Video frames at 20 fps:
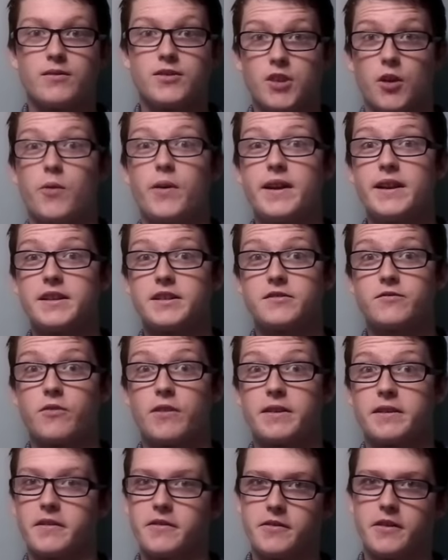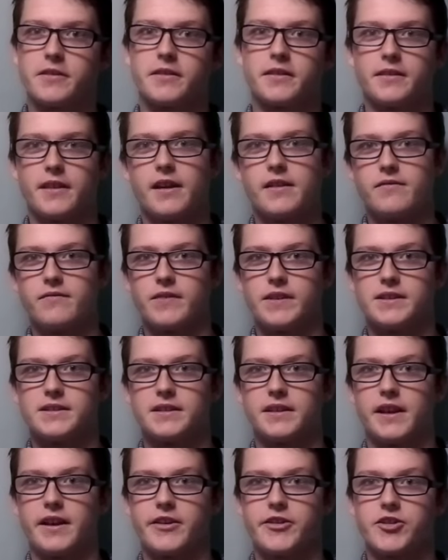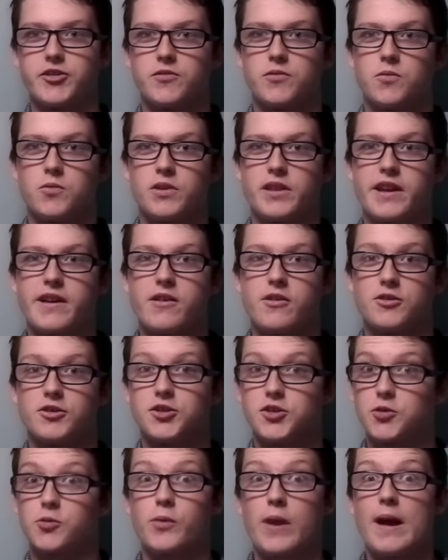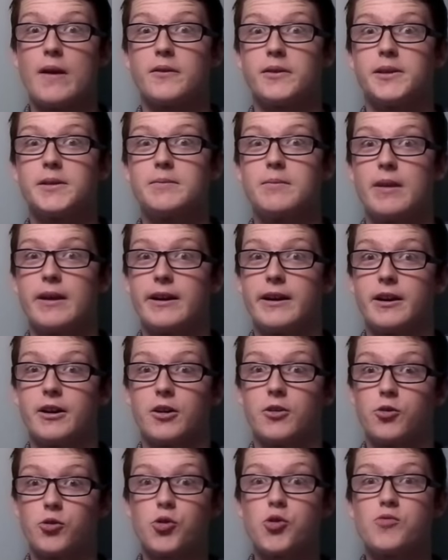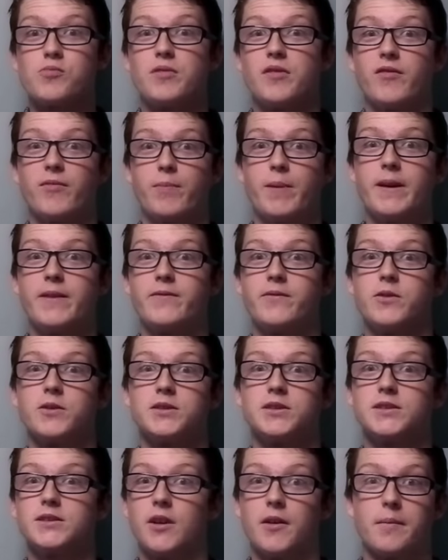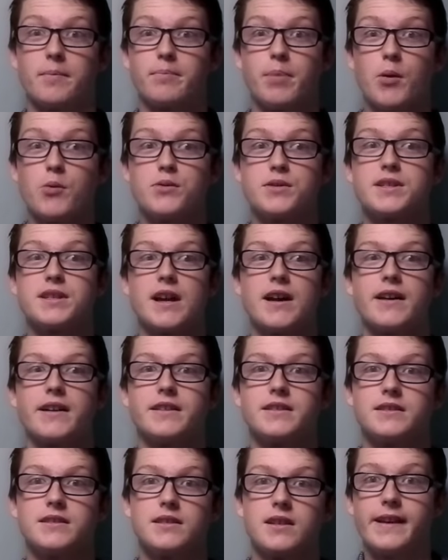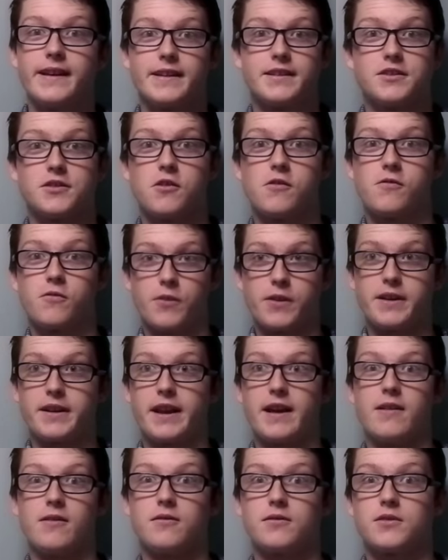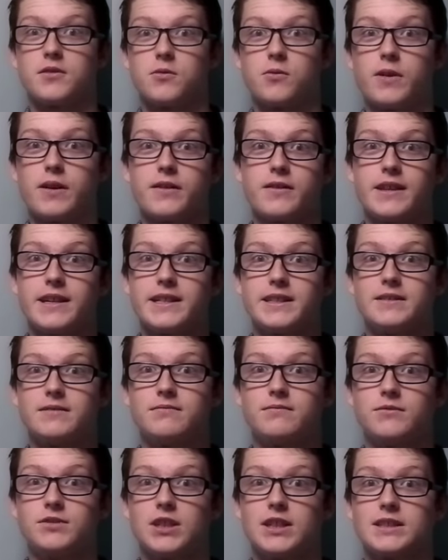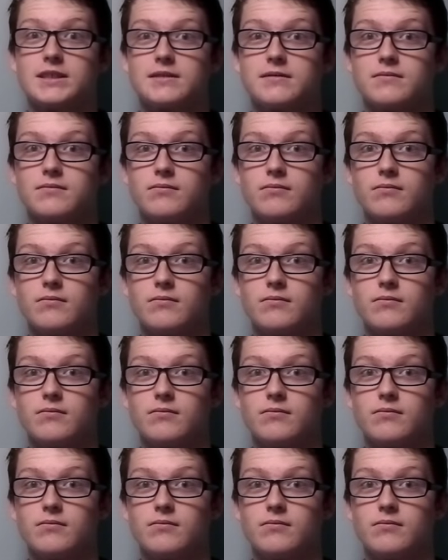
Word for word: So he and his friend conduct a night investigation where they are surrounded by a group of Bigfoots on both sides. They get so freaked out to where they just